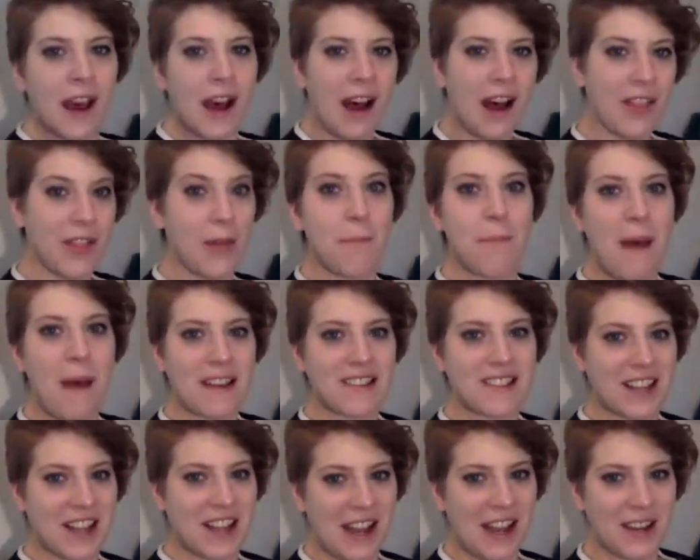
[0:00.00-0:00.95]
The
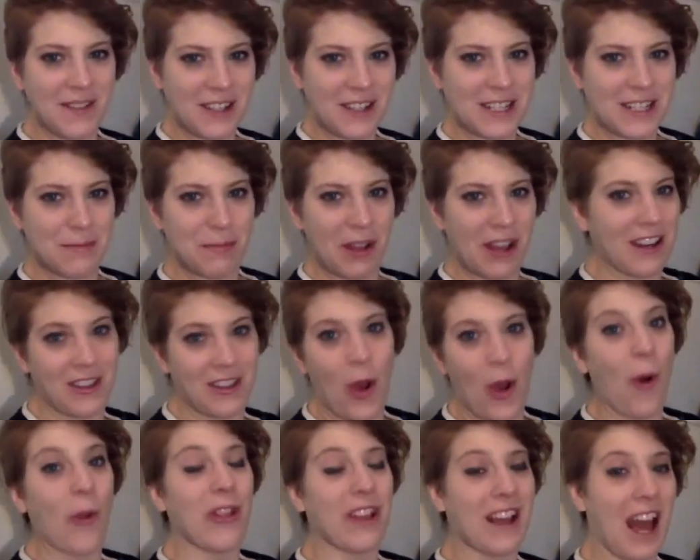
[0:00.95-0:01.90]
best kind of explaining,
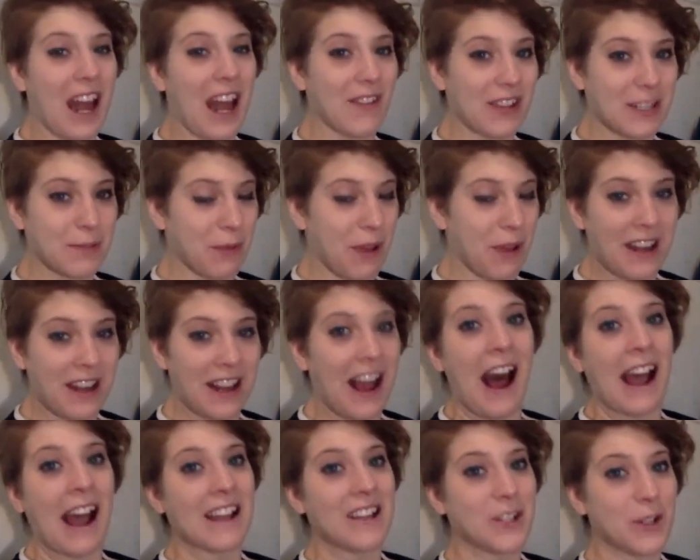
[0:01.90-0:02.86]
the only kind of explaining
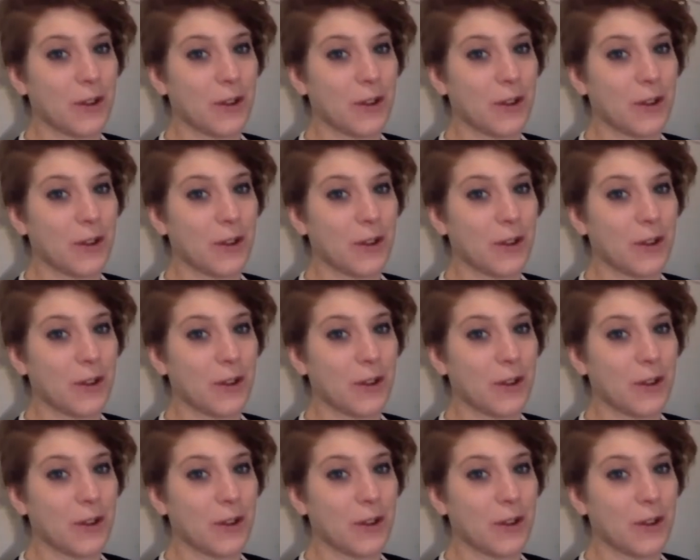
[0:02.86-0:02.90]
I